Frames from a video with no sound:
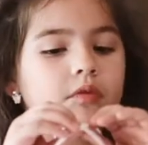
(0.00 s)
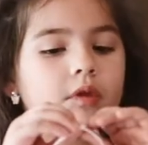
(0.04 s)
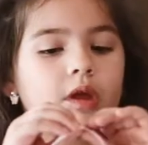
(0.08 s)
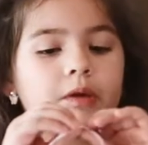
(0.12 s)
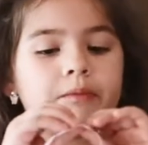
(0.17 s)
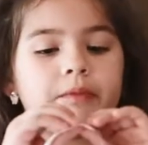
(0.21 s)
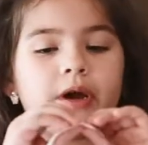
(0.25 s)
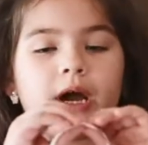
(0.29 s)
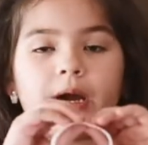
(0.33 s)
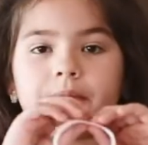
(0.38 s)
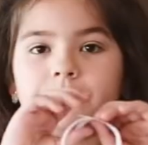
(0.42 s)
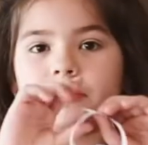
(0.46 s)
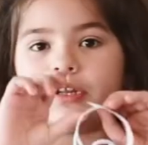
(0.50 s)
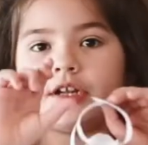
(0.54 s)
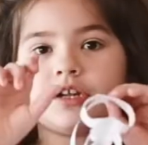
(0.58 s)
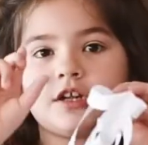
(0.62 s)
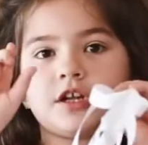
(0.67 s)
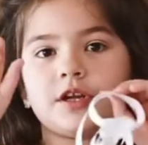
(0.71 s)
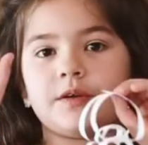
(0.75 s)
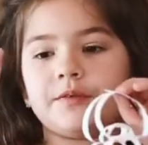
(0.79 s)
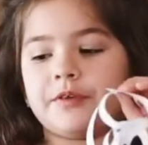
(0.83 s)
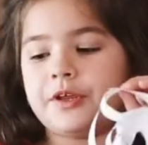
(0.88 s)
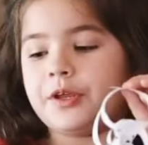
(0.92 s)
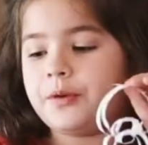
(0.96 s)
But I'm just
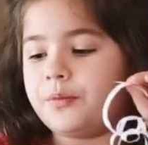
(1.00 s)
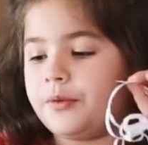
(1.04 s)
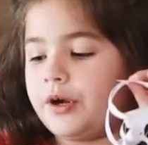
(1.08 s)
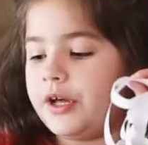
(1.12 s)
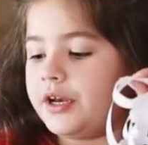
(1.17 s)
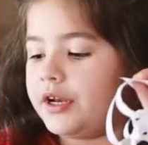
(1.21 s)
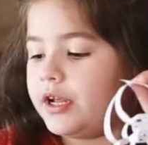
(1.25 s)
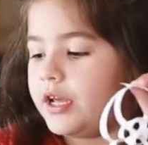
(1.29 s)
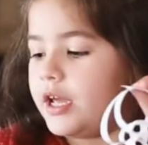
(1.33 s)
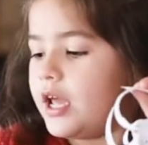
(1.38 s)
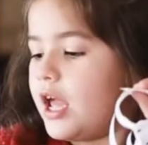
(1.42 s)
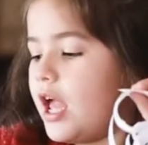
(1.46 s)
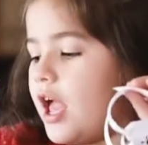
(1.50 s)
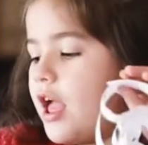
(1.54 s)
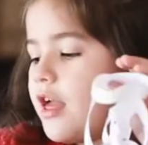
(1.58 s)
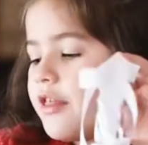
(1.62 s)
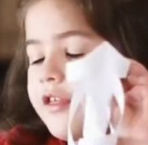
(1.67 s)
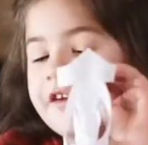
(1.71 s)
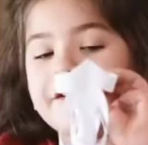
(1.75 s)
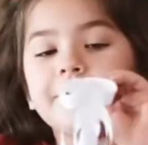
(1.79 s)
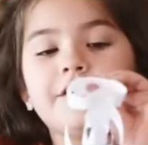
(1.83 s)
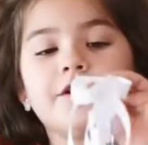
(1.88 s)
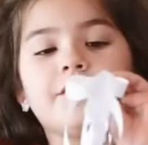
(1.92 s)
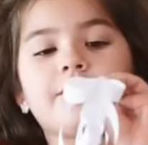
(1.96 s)
showing you one.
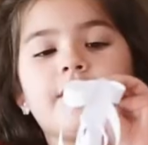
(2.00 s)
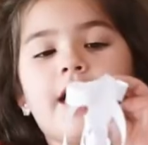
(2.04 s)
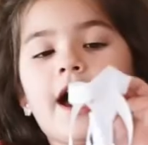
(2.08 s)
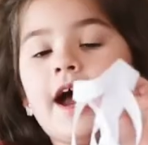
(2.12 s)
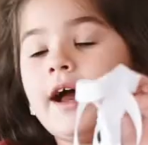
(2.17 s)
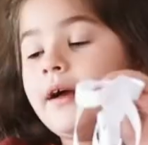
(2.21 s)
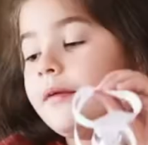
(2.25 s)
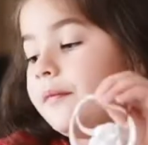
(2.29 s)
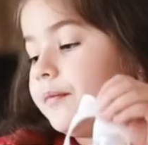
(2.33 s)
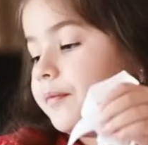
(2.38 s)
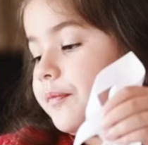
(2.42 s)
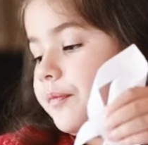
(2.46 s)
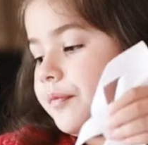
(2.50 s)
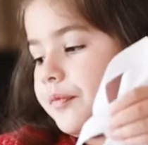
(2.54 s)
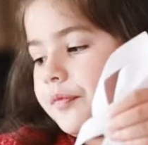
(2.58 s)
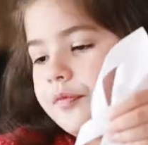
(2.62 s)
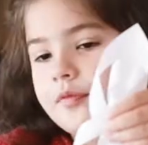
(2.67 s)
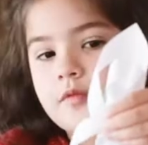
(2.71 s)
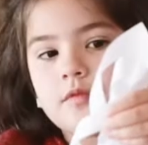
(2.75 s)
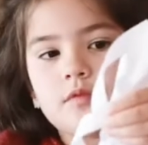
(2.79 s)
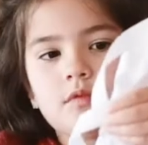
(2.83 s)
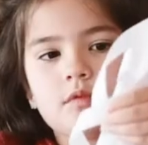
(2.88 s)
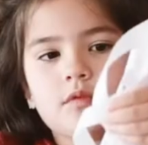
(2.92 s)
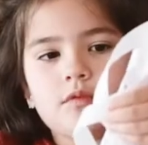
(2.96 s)
So you do that,
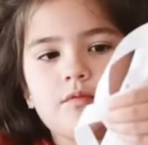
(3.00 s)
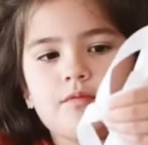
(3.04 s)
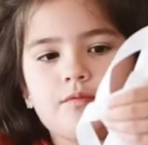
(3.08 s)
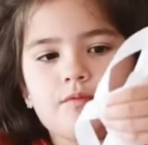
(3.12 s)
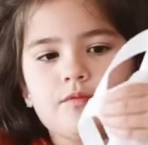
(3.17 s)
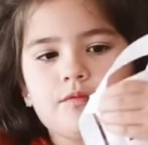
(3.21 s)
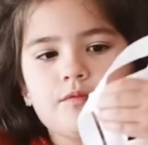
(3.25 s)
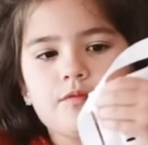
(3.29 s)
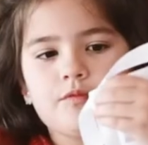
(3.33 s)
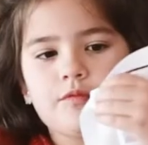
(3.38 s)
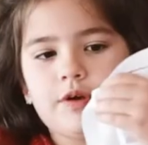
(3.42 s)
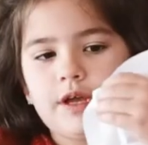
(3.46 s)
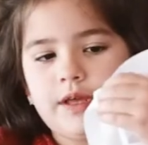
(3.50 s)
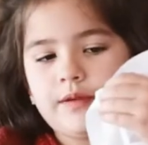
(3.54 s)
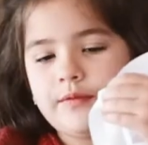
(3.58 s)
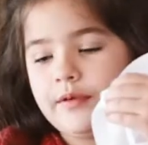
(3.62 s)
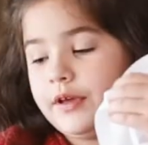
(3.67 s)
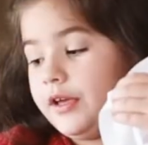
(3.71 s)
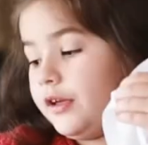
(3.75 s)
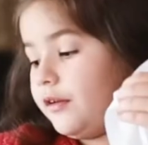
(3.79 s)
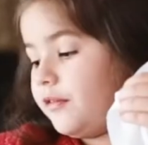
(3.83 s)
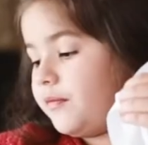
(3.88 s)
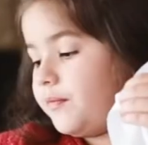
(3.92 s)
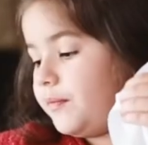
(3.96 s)
like
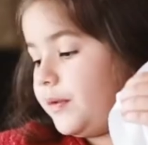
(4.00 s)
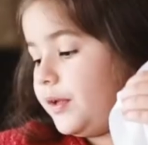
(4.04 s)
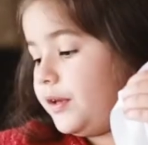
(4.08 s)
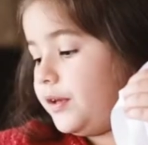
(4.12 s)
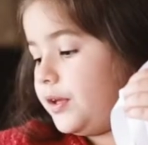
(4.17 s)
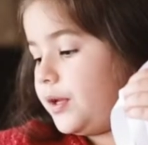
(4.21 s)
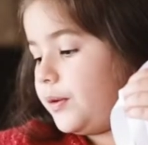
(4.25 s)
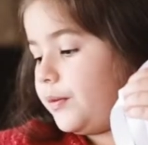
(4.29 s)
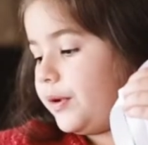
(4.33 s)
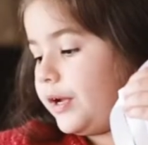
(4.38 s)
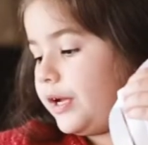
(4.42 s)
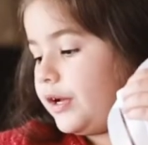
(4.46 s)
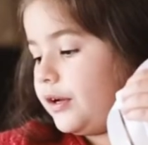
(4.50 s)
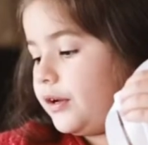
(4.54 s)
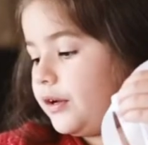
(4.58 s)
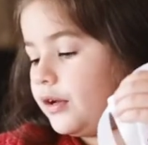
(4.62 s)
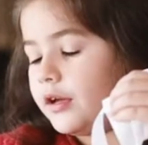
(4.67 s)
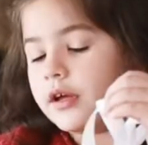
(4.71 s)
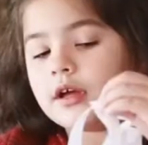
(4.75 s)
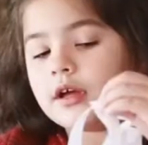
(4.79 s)
we've been doing.